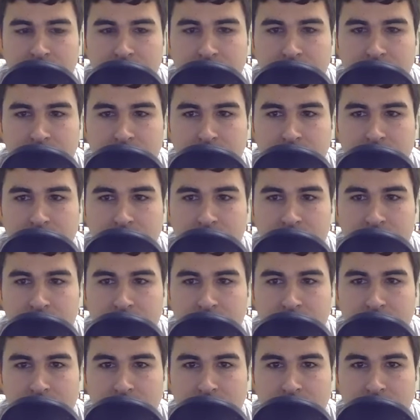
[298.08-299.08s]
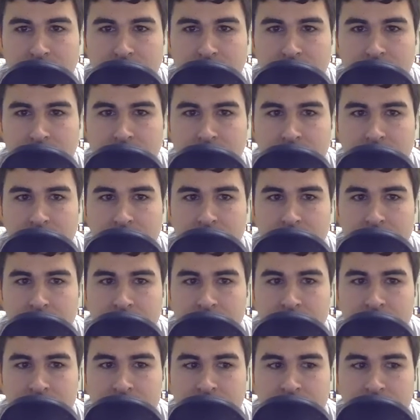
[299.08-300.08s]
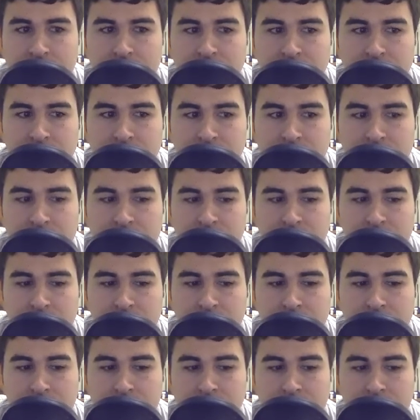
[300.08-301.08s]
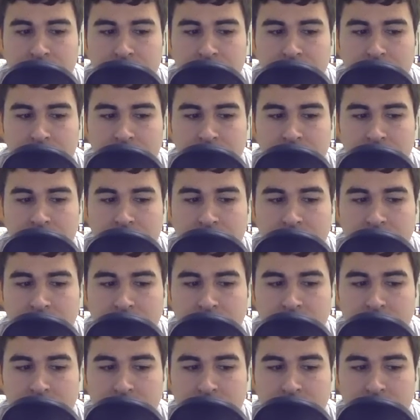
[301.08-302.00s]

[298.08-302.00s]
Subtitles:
The person shown says nothing.